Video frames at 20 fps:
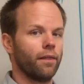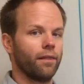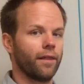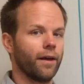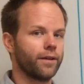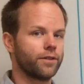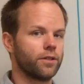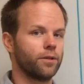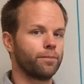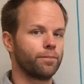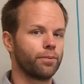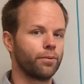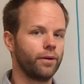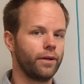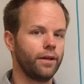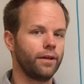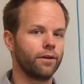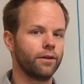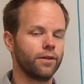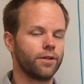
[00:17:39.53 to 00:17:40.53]
That's a
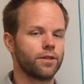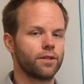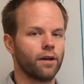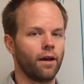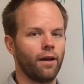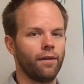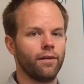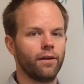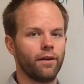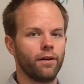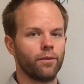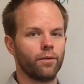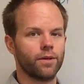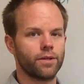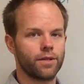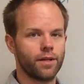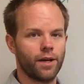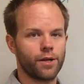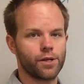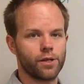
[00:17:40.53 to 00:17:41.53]
pretty good sign that a
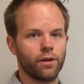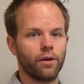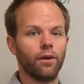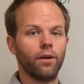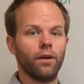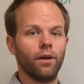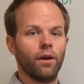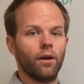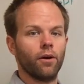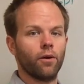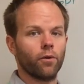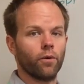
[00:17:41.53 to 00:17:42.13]
recession